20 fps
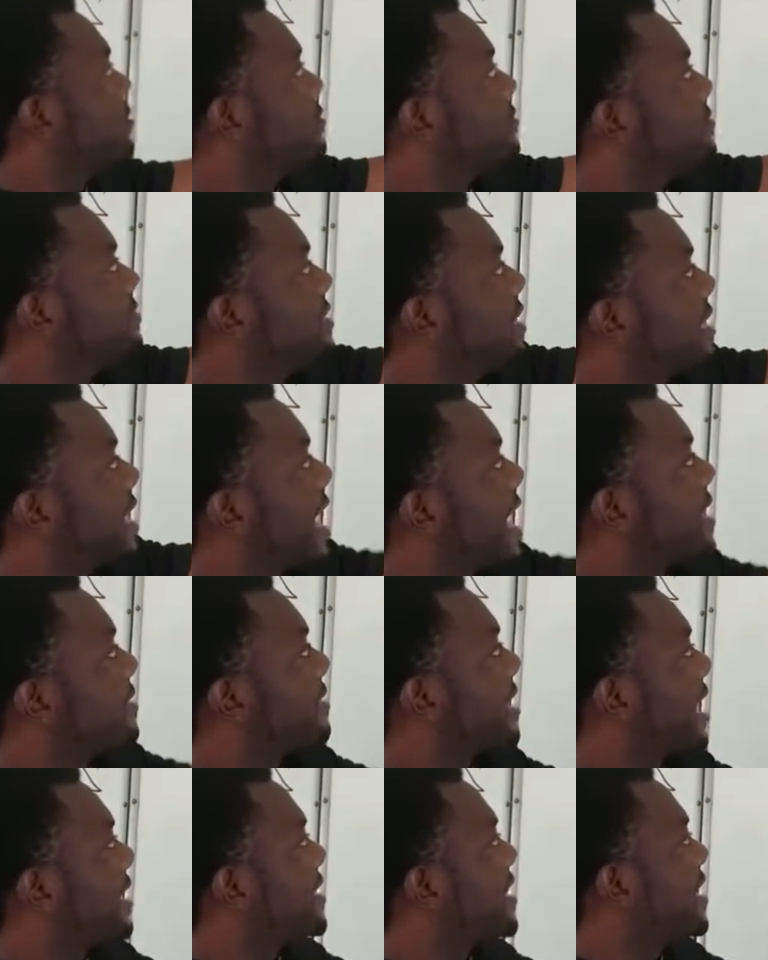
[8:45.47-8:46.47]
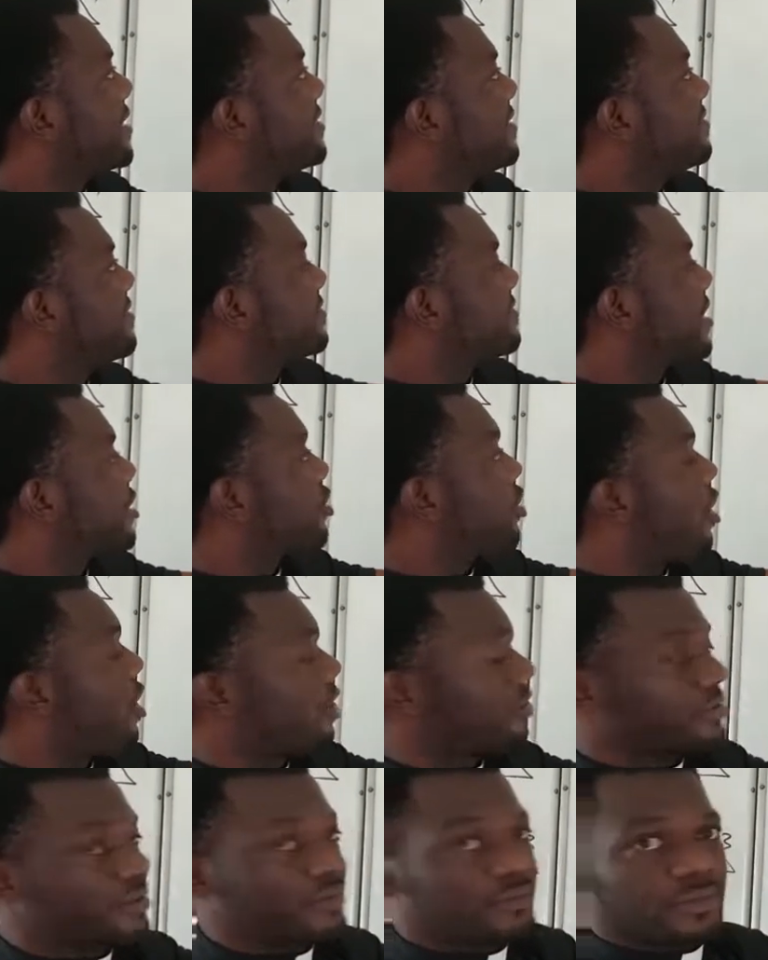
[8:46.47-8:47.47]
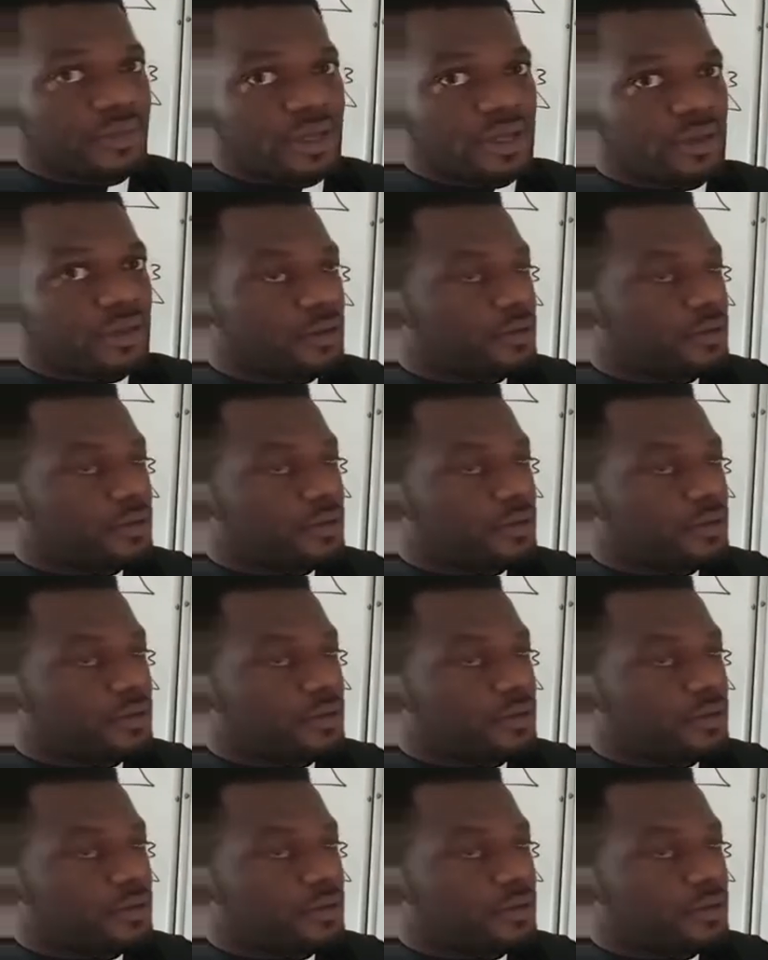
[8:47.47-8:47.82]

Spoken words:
the line, and then this is the chord.